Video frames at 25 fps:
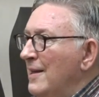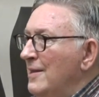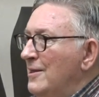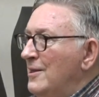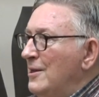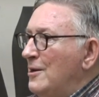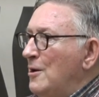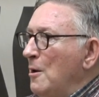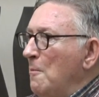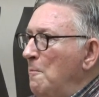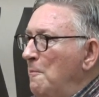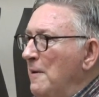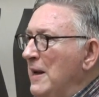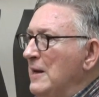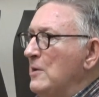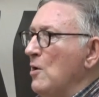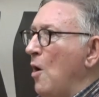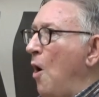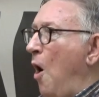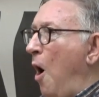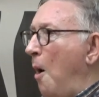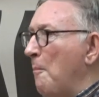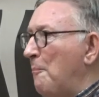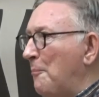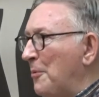The complete
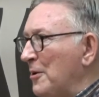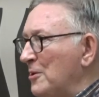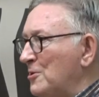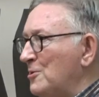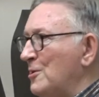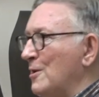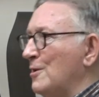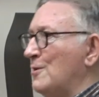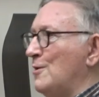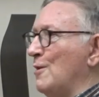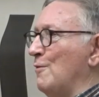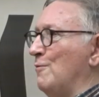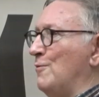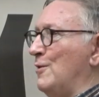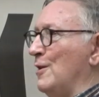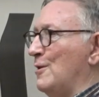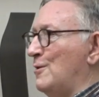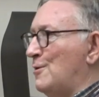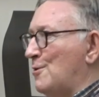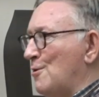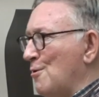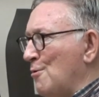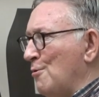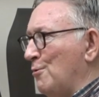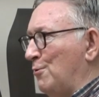opposite of the
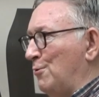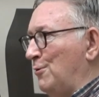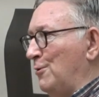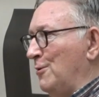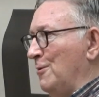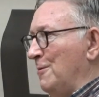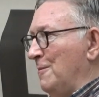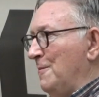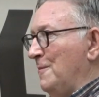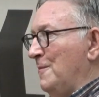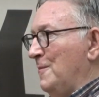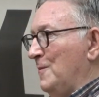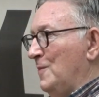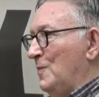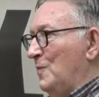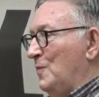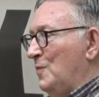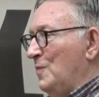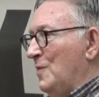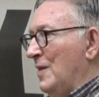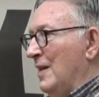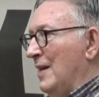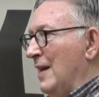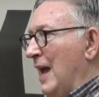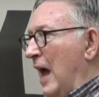truth.
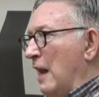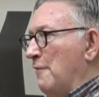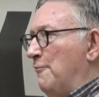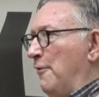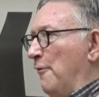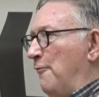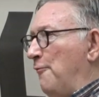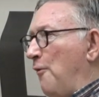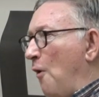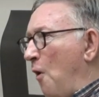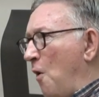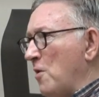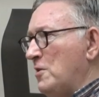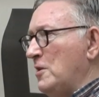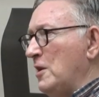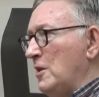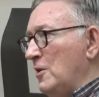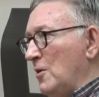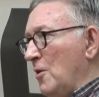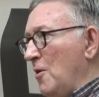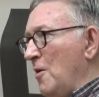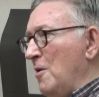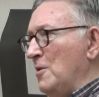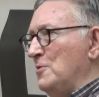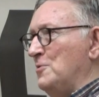And for 40
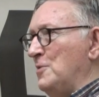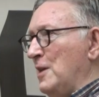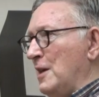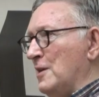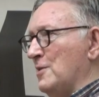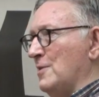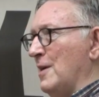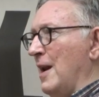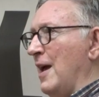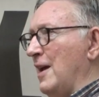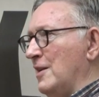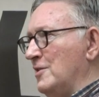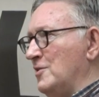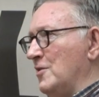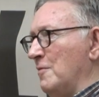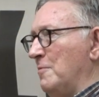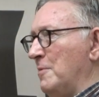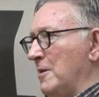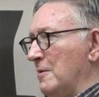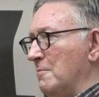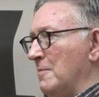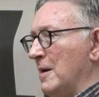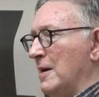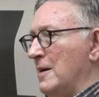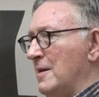years, these lies have
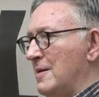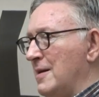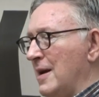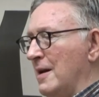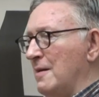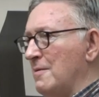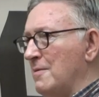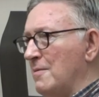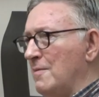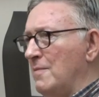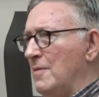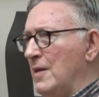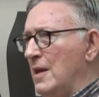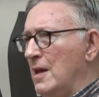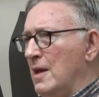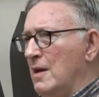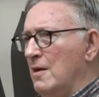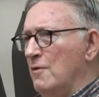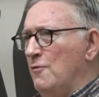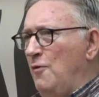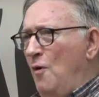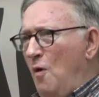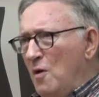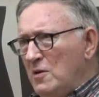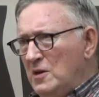been maintained.
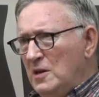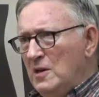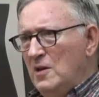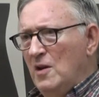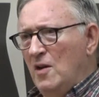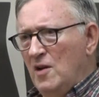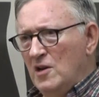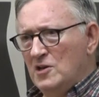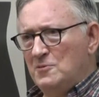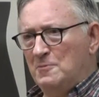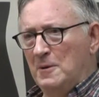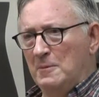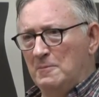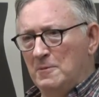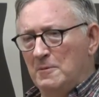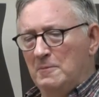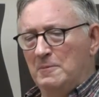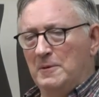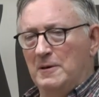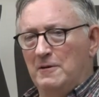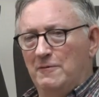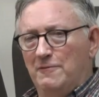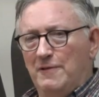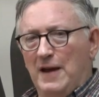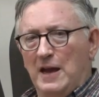40 years, people have
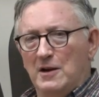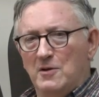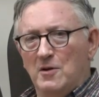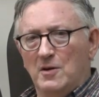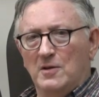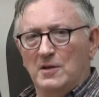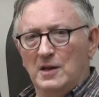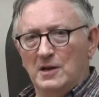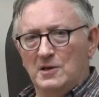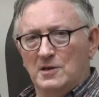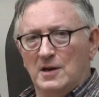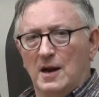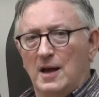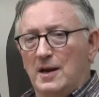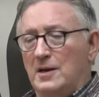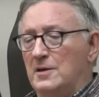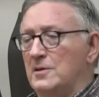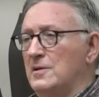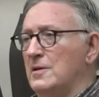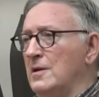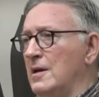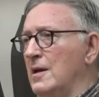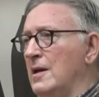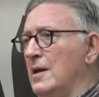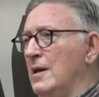been fed on these
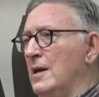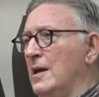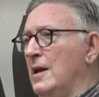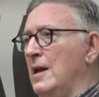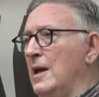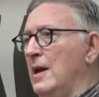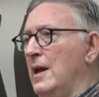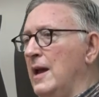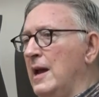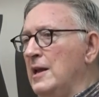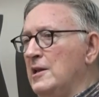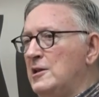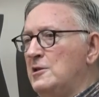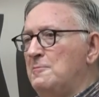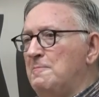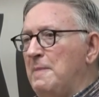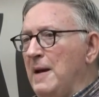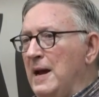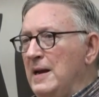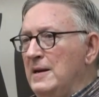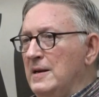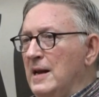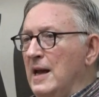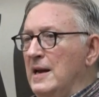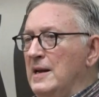lies in
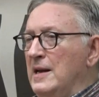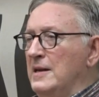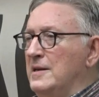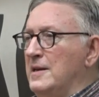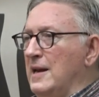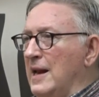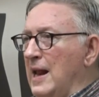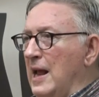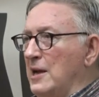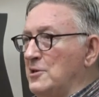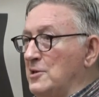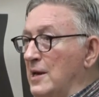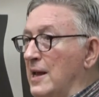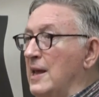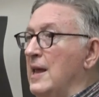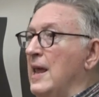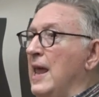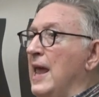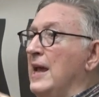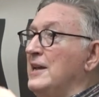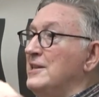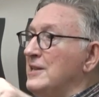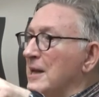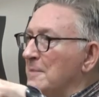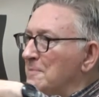Spain and internationally.
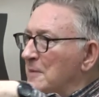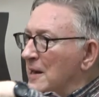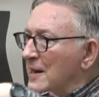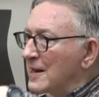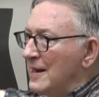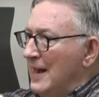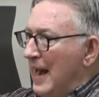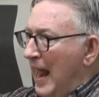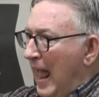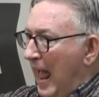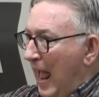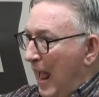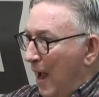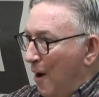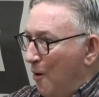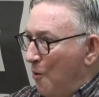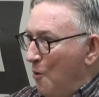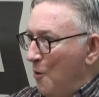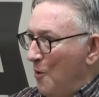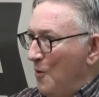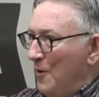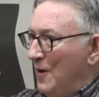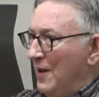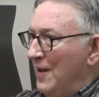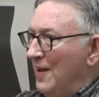Except that
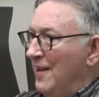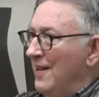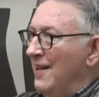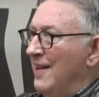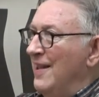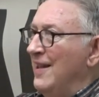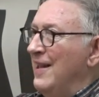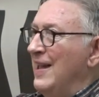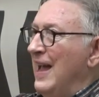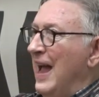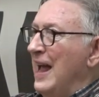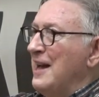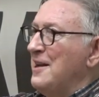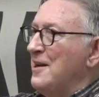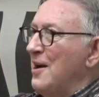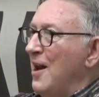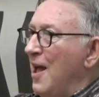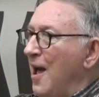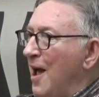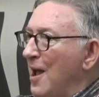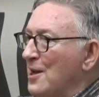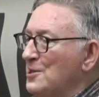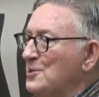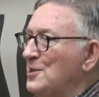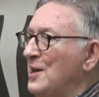now, at
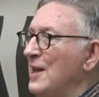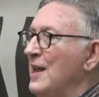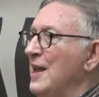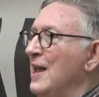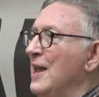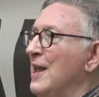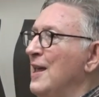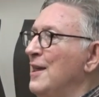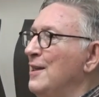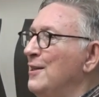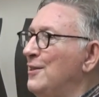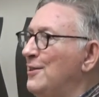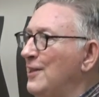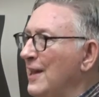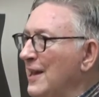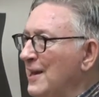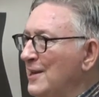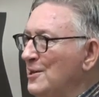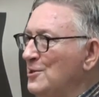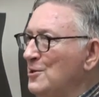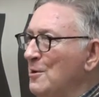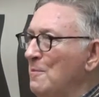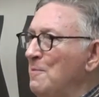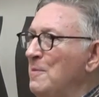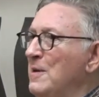last,
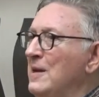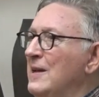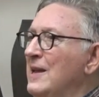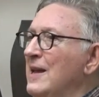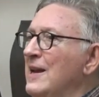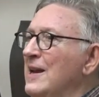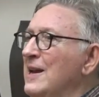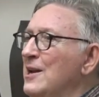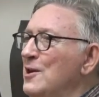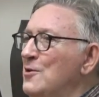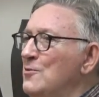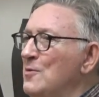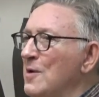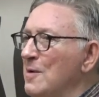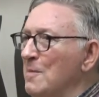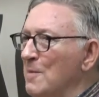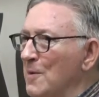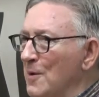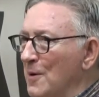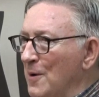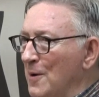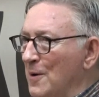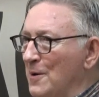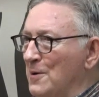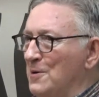things are beginning to
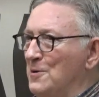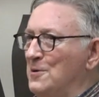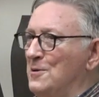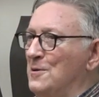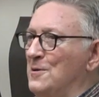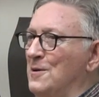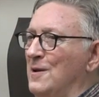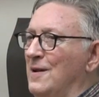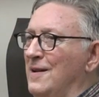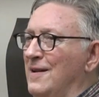emerge.